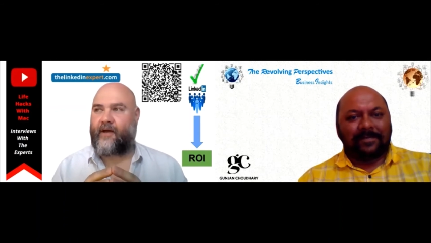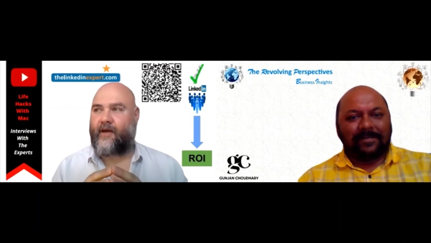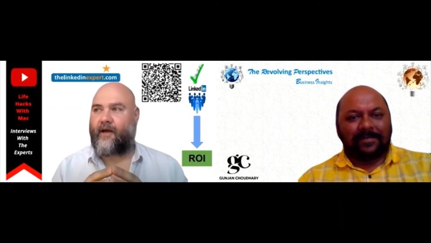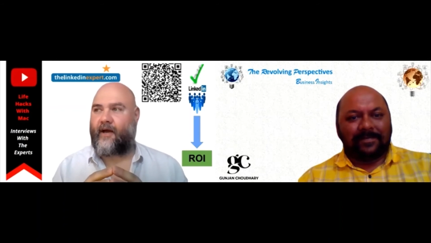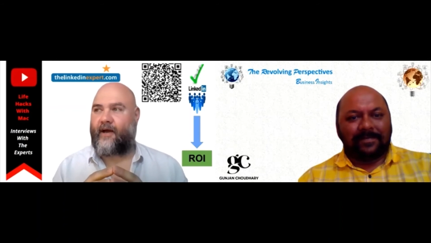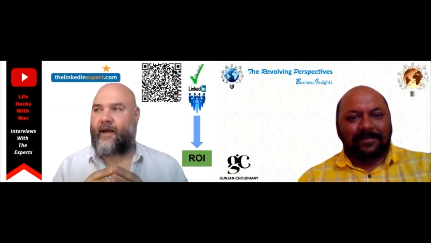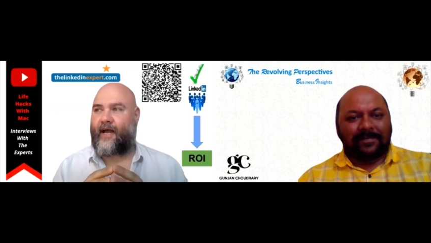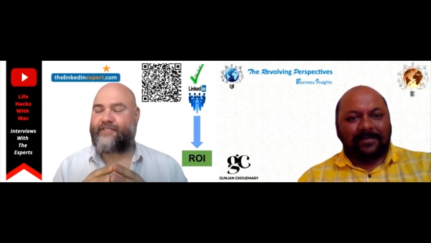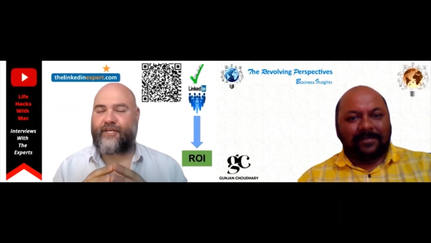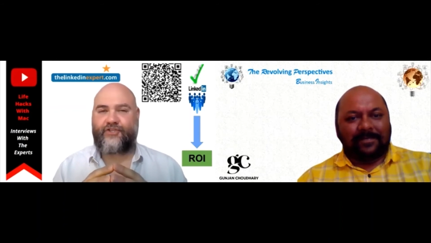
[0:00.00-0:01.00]
Speaker 1: uh, as
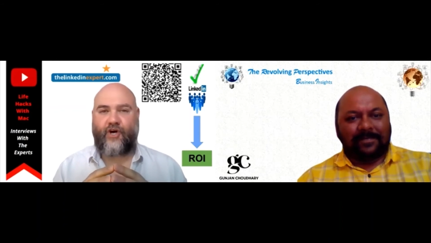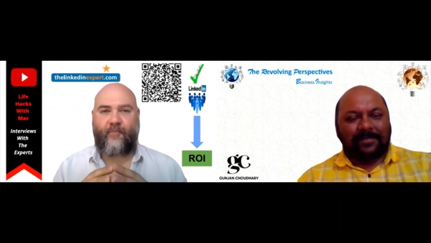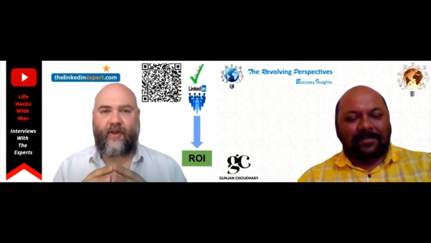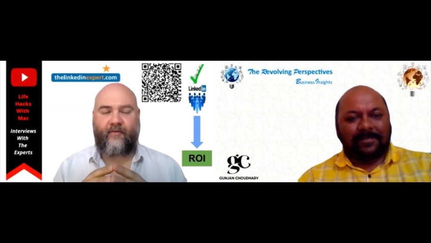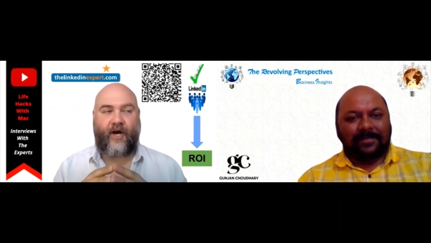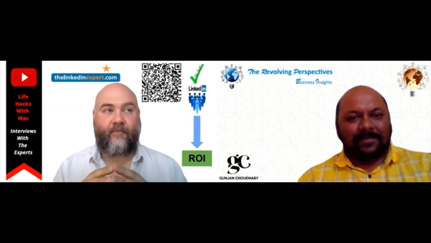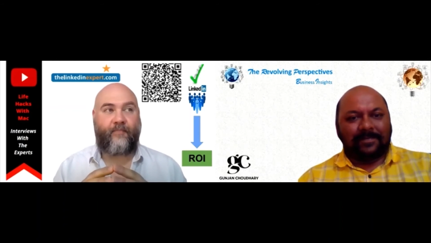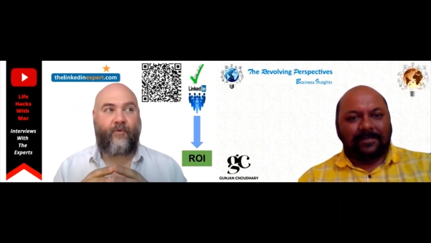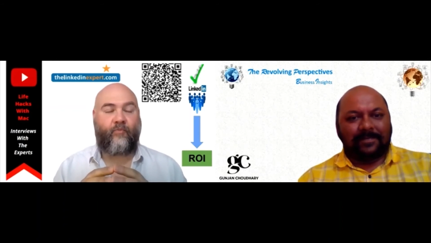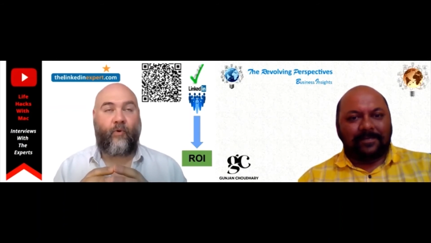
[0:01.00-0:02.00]
an example, of, of,
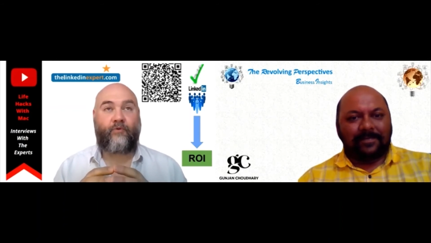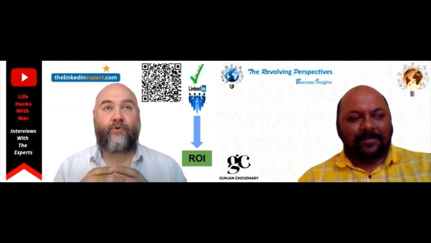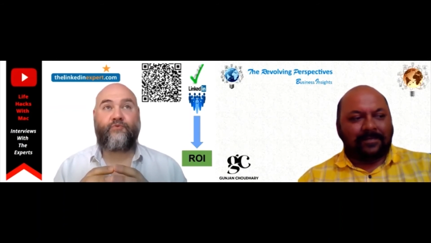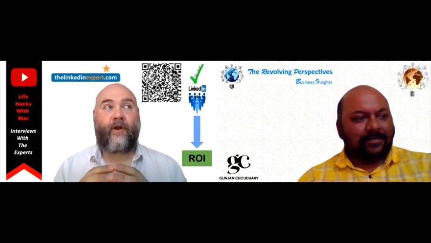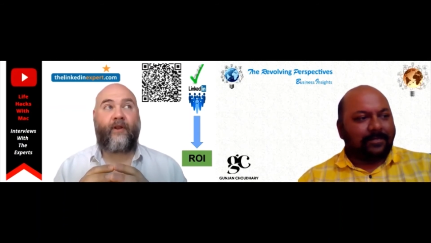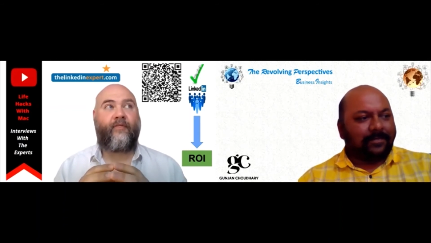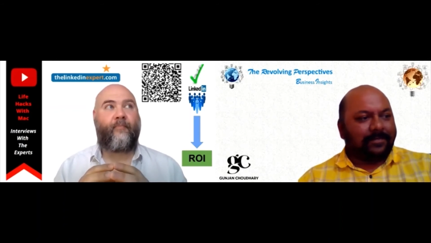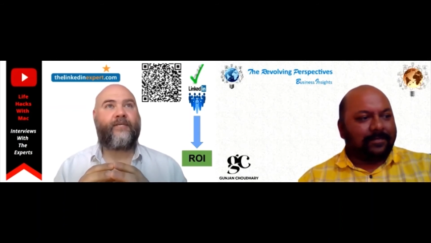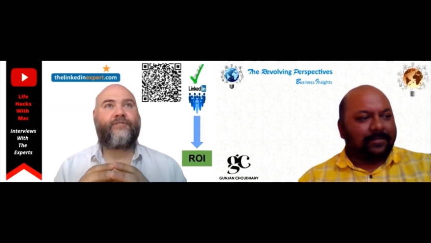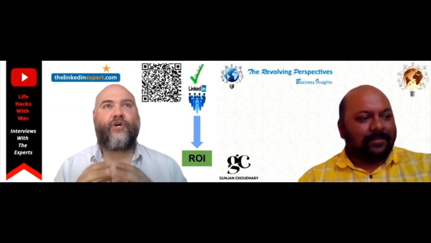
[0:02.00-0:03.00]
what was one of the
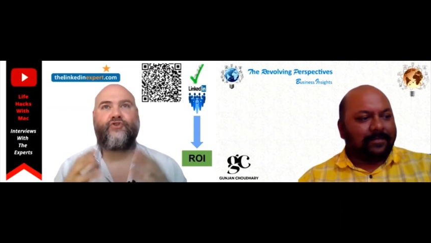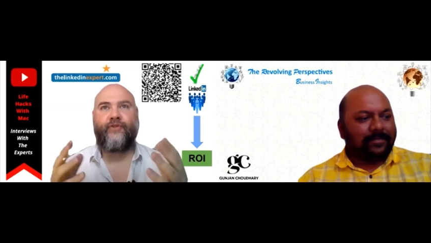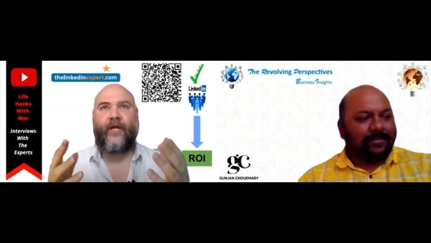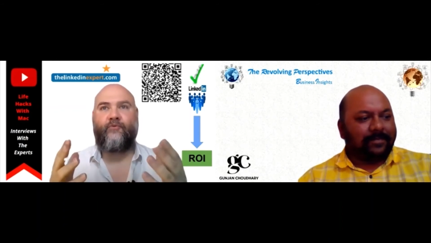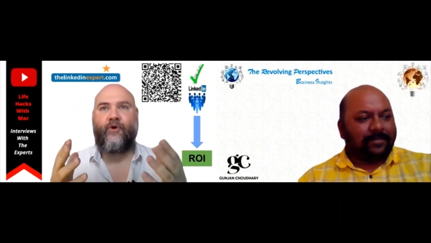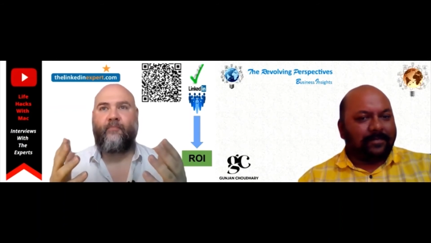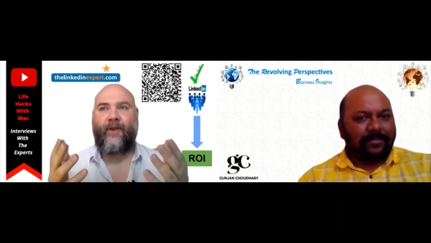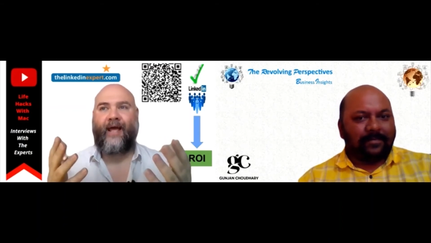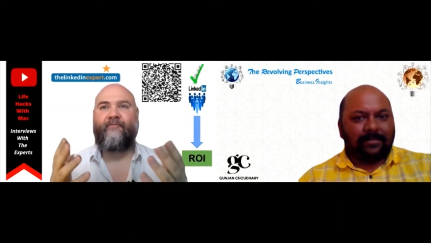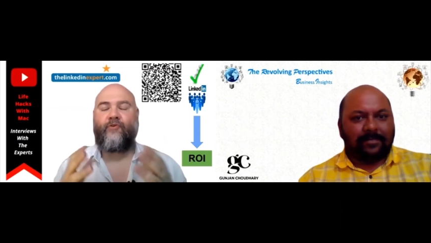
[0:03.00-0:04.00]
biggest social network
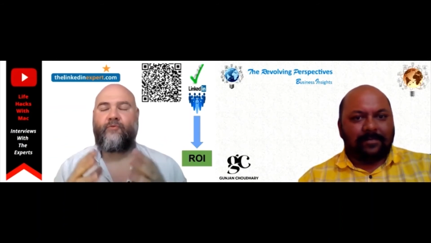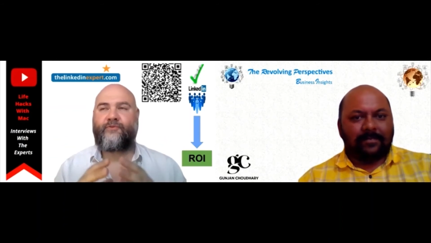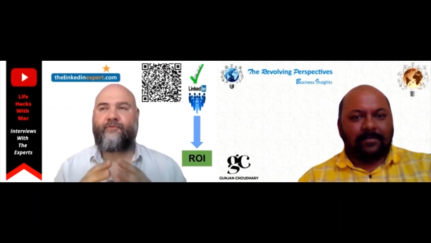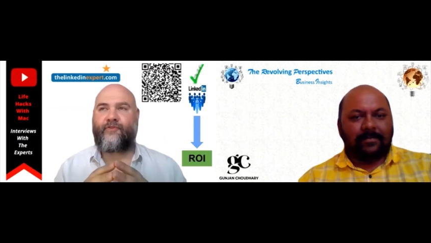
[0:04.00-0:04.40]
platforms for the